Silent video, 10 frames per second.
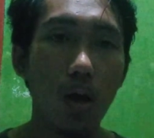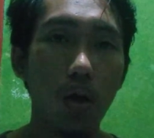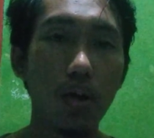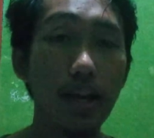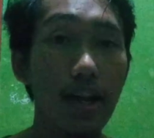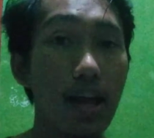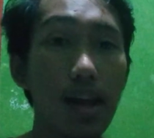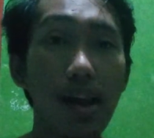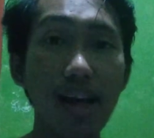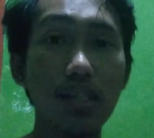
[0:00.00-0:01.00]
Okay, the
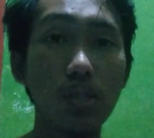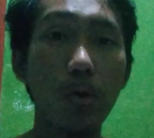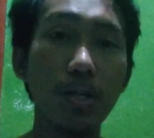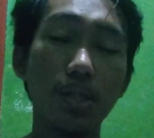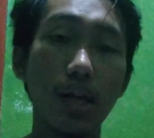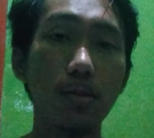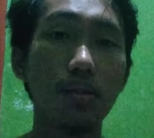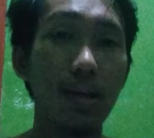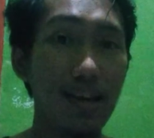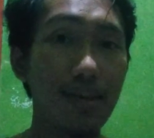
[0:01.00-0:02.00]
last
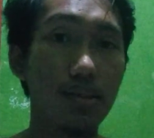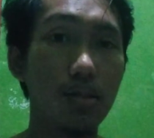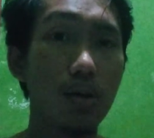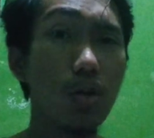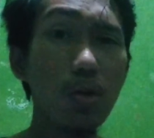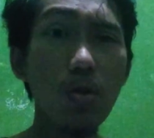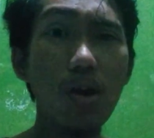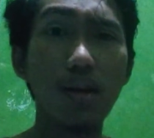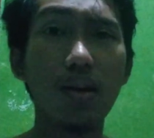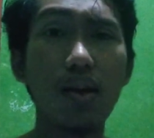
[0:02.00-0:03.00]
question is, do you
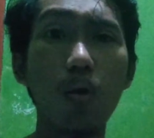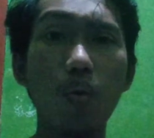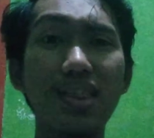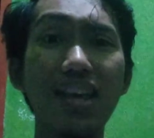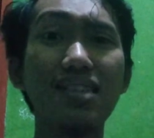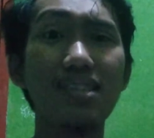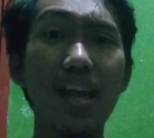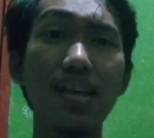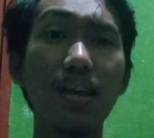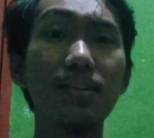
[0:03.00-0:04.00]
agree with
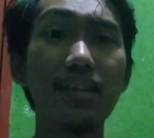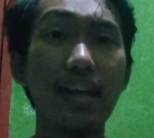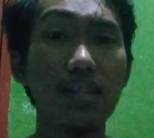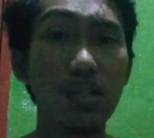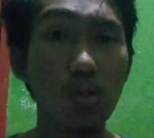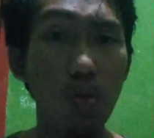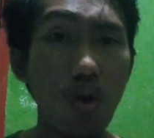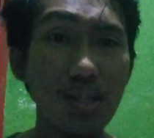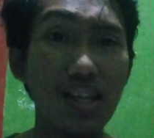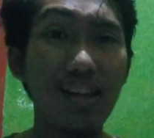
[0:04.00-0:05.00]
saying that
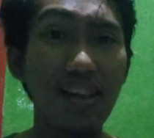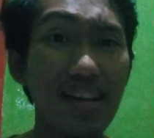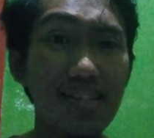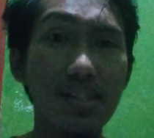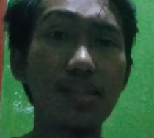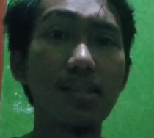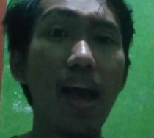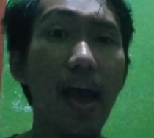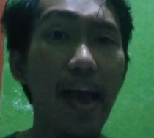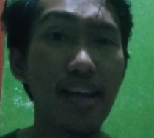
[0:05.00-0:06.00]
discourse analysis
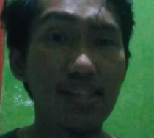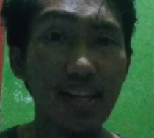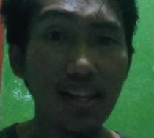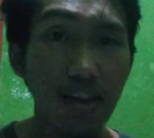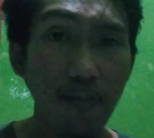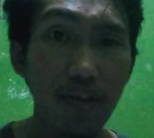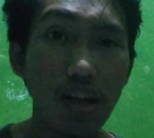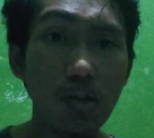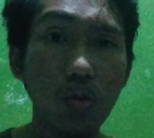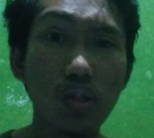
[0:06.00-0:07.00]
has
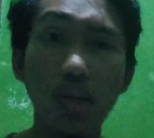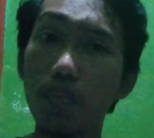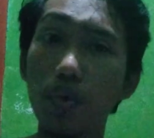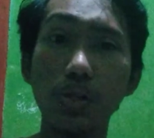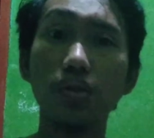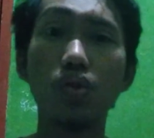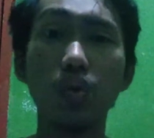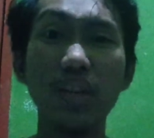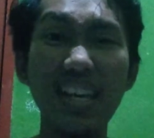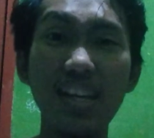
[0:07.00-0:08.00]
significant contribution
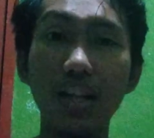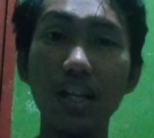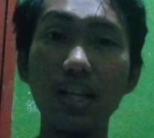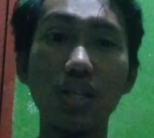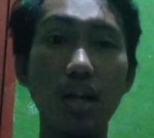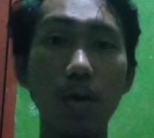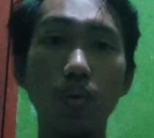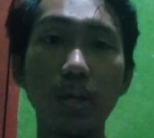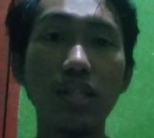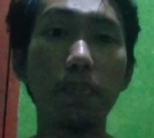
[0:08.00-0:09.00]
to English
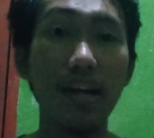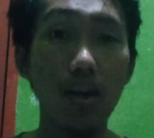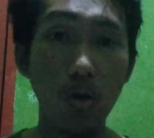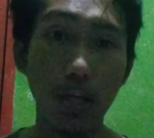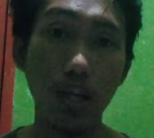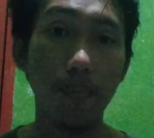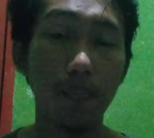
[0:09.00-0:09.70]
language pedagogy?